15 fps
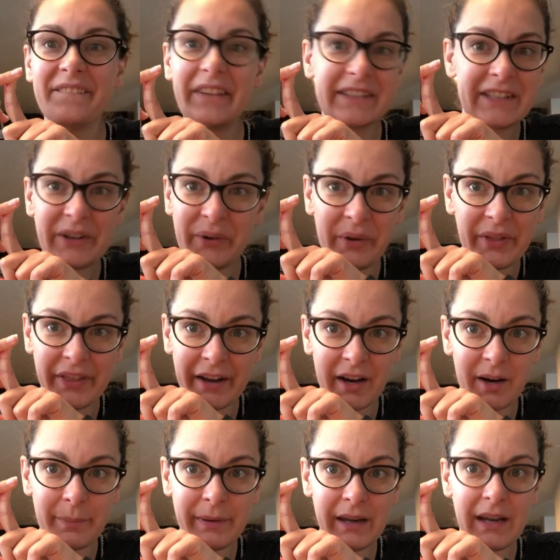Physical
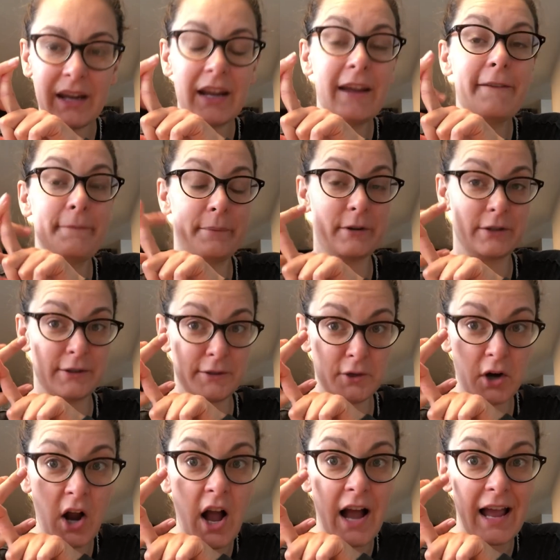therapy, if
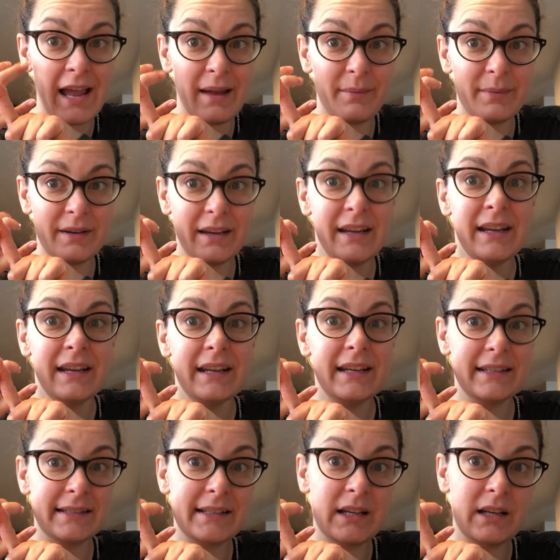prescribed,
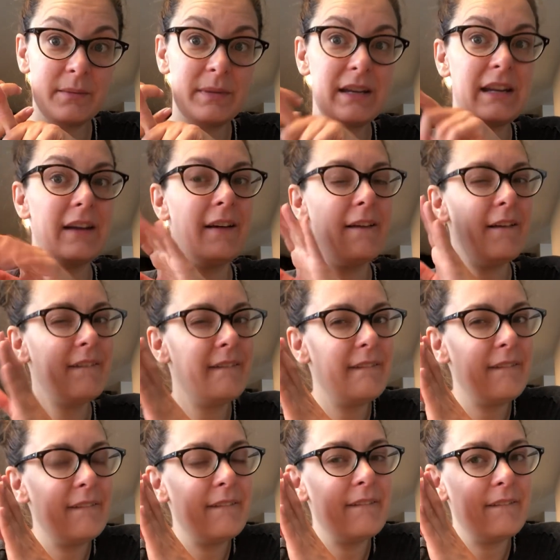is going to be
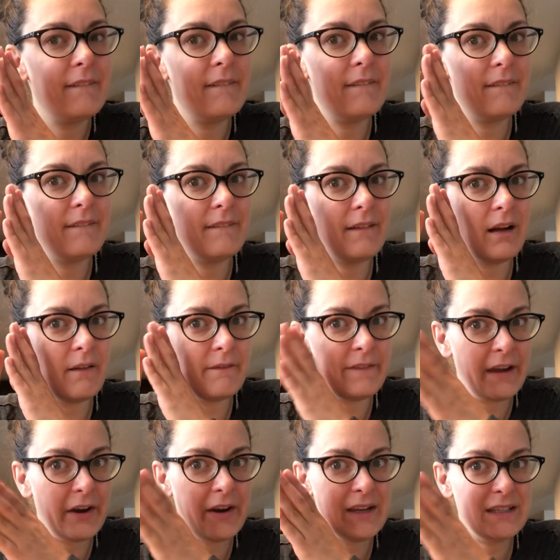a
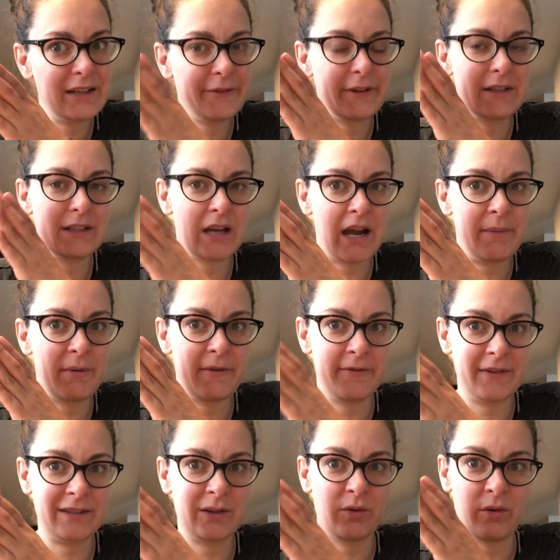very different type of
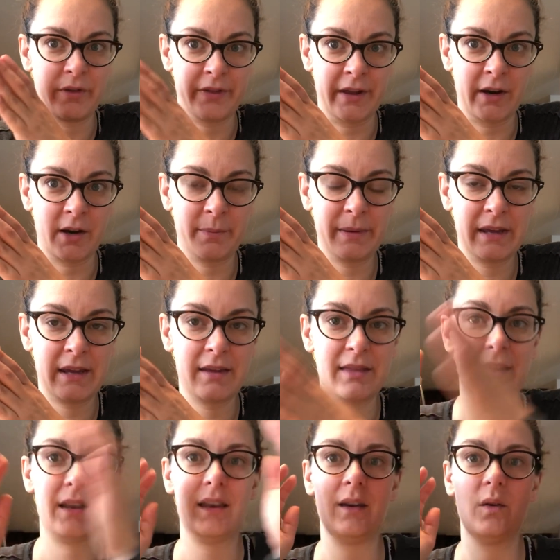physical therapy
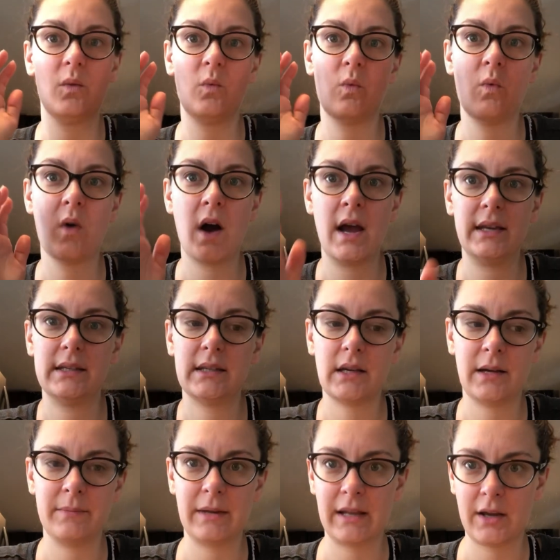than what
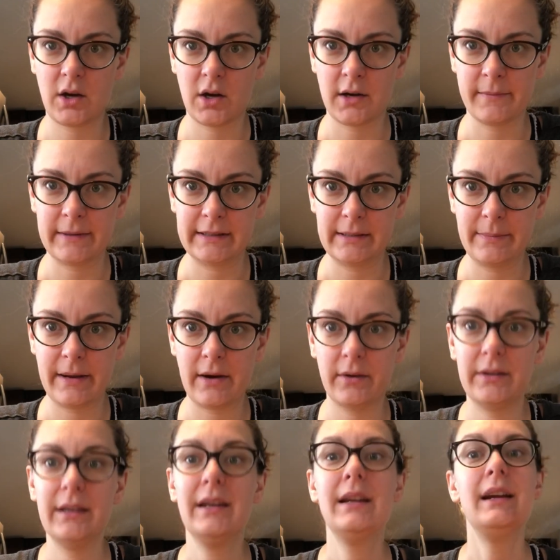I'm getting comments
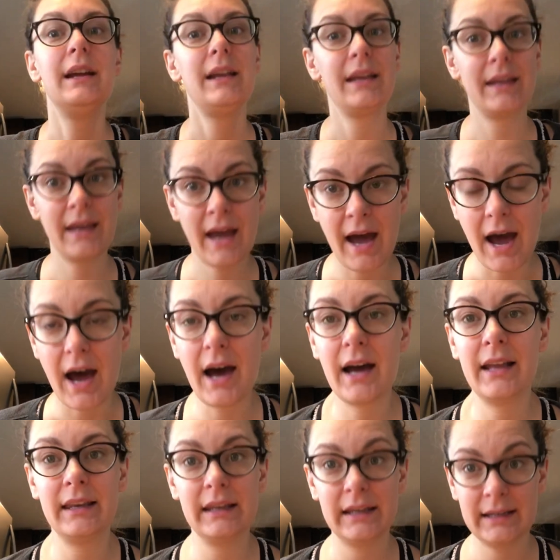about. Yeah,
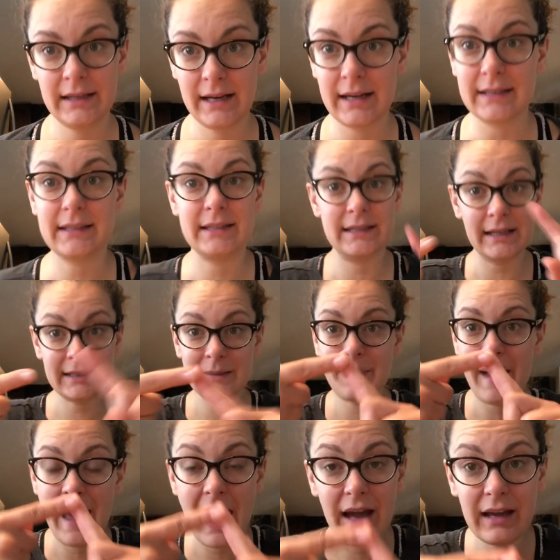I need to get a
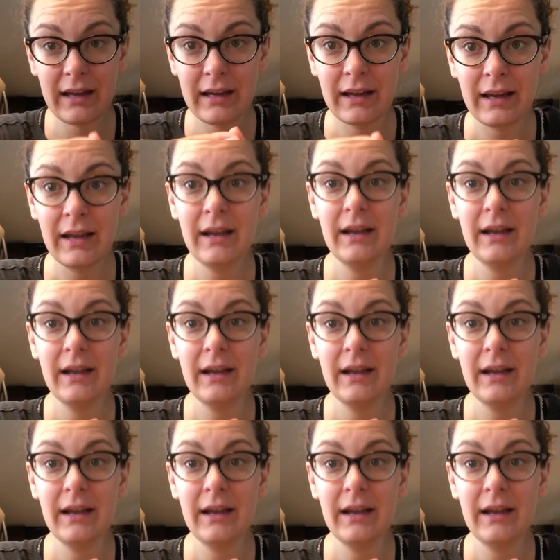six-pack.